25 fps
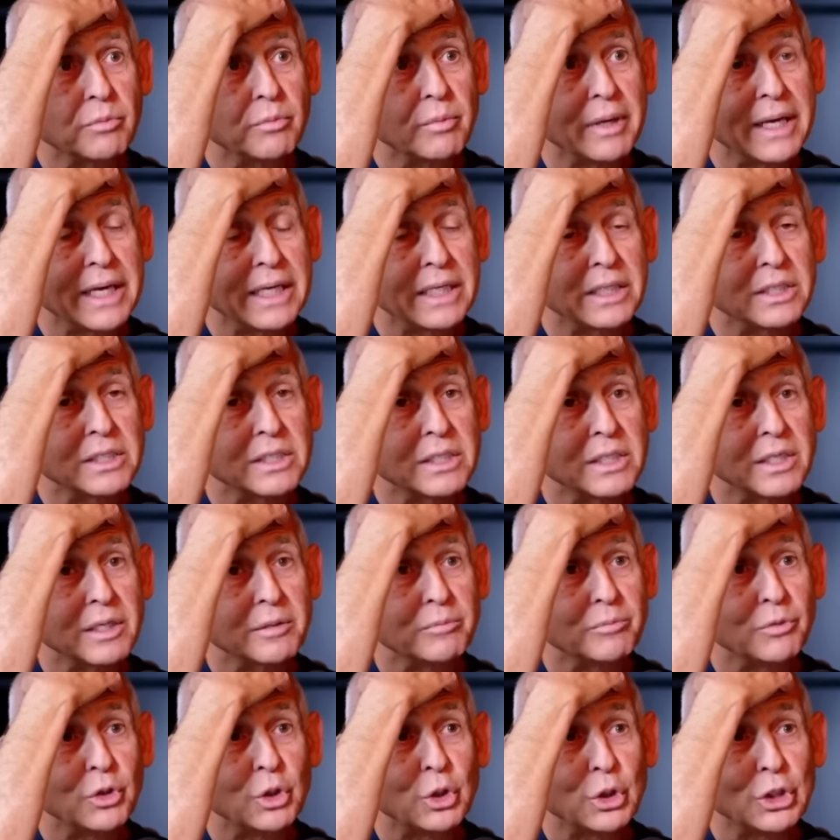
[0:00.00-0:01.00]
makes
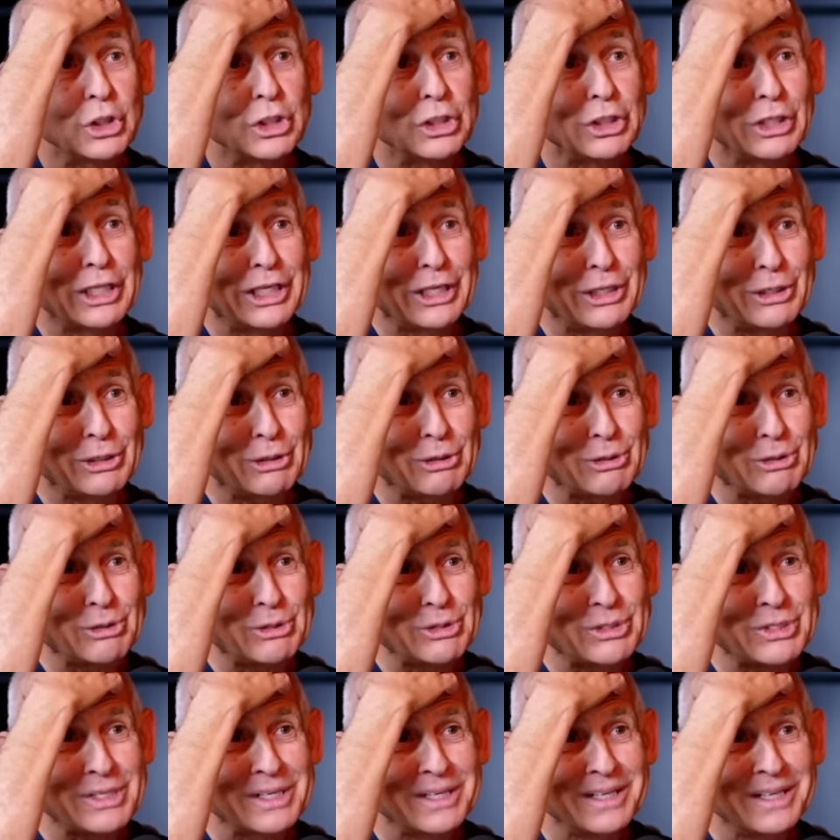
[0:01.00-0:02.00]
them good
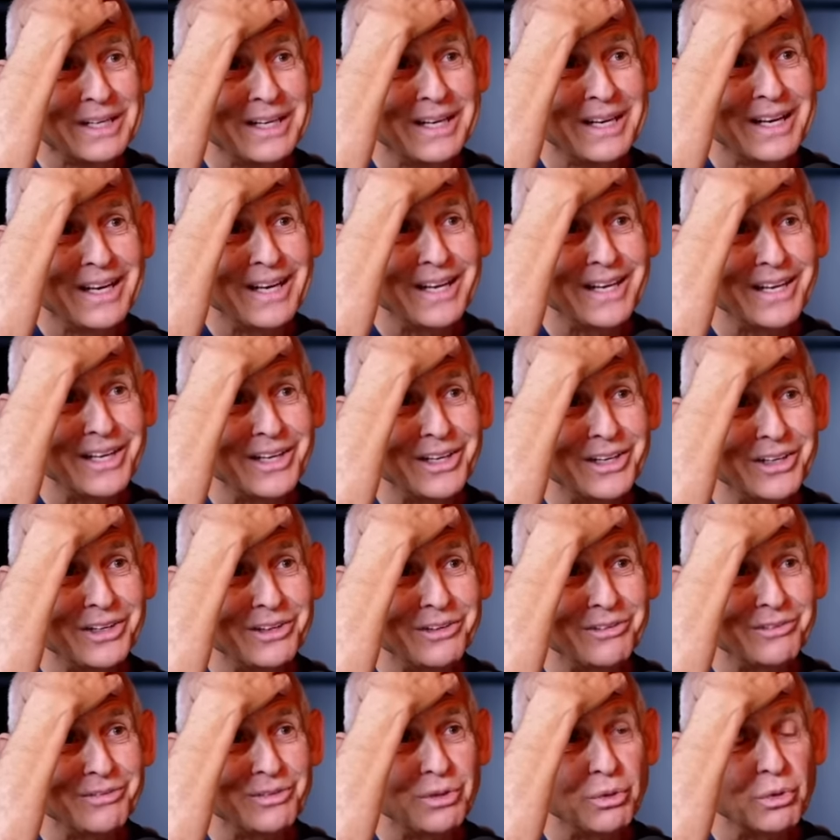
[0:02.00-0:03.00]
leaders.
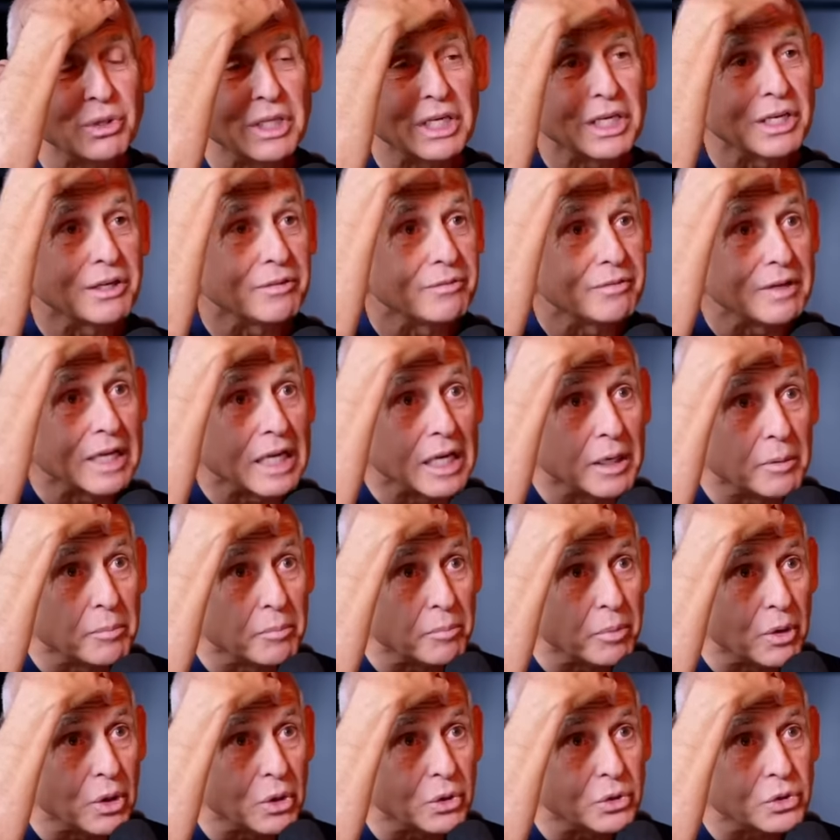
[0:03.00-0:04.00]
if you think of
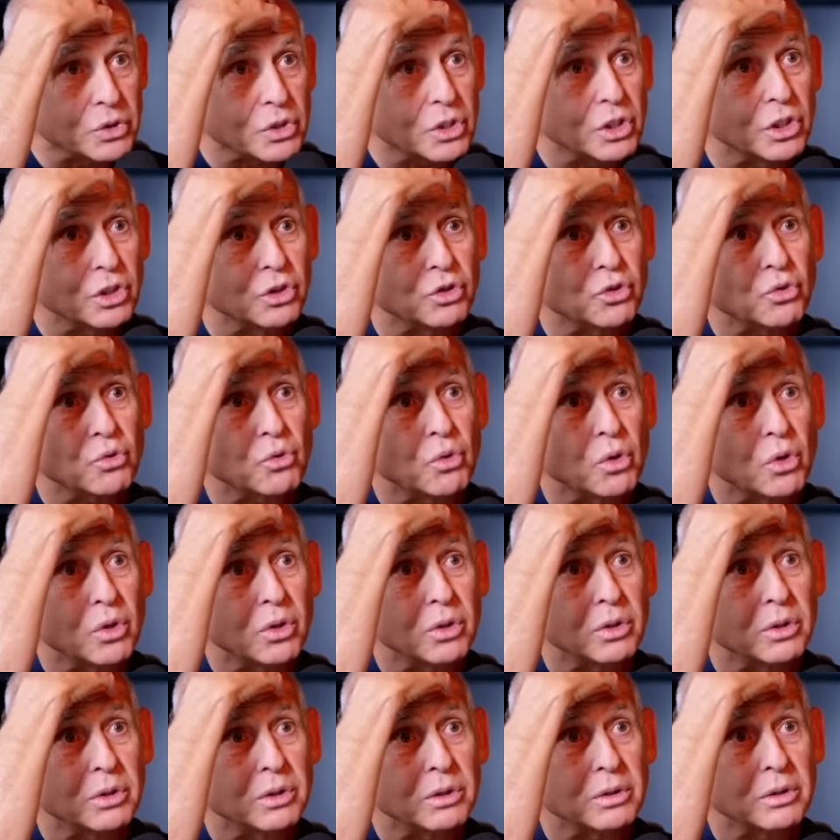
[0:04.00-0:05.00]
impulse
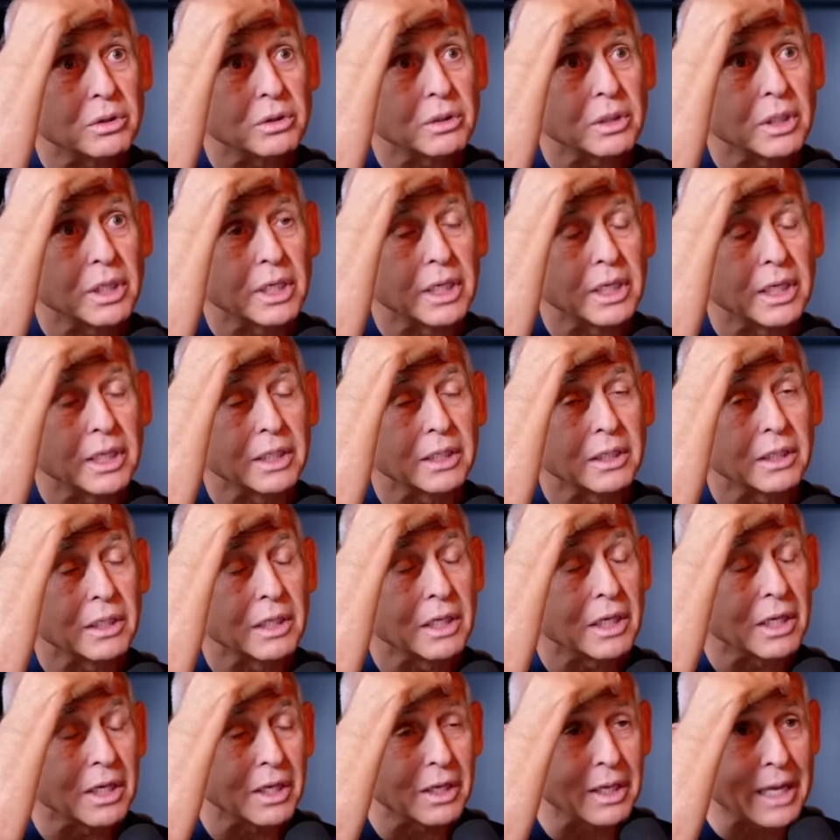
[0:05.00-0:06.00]
control and
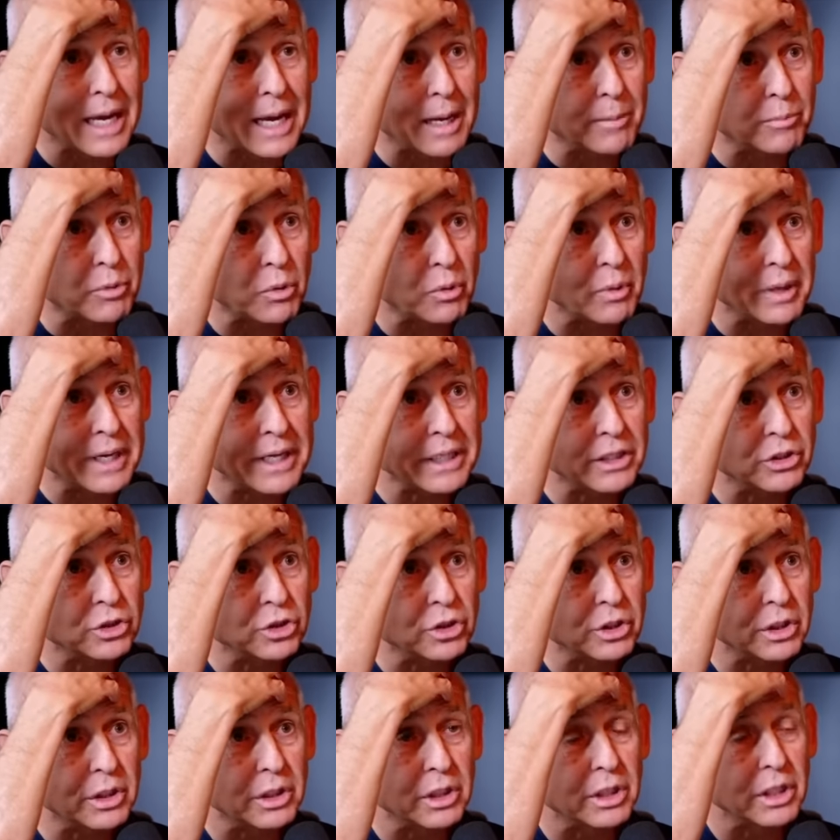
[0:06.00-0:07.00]

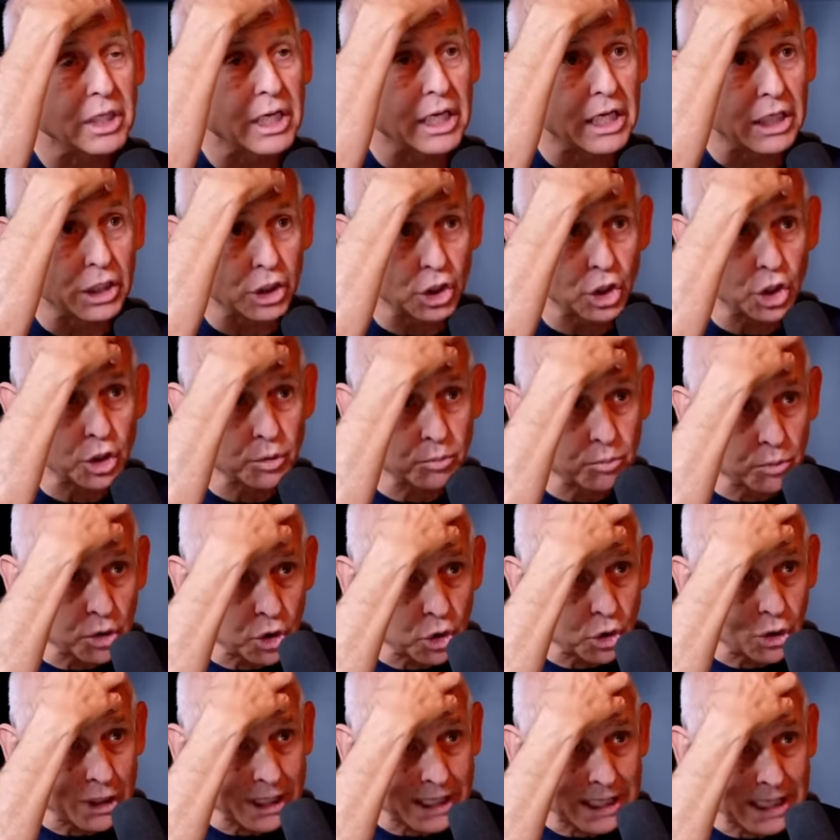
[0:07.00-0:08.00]
collaboration and
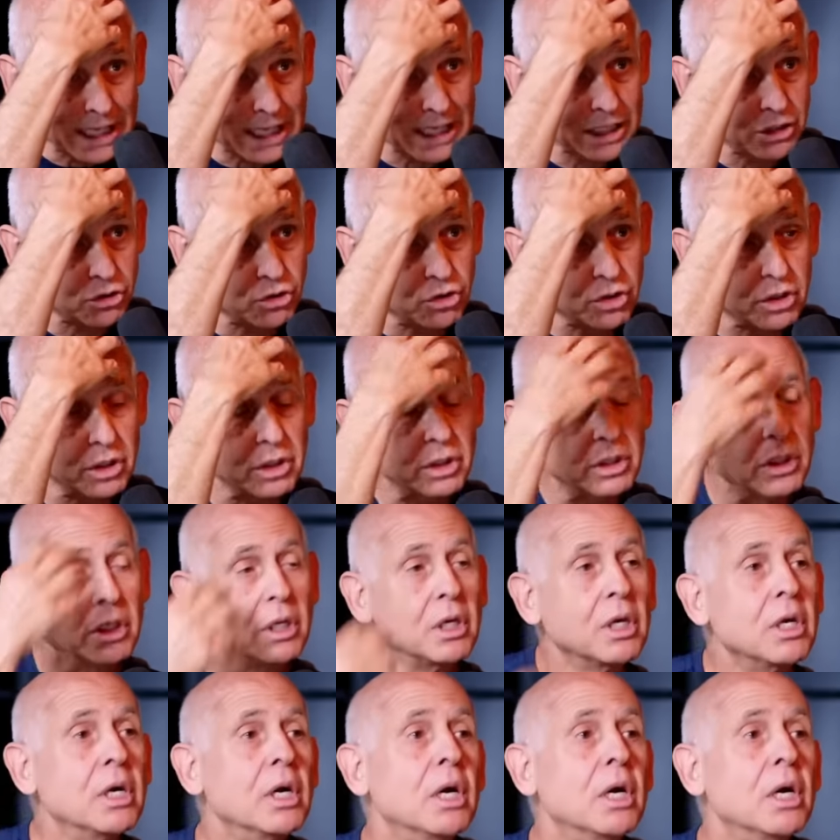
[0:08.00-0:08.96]
communication.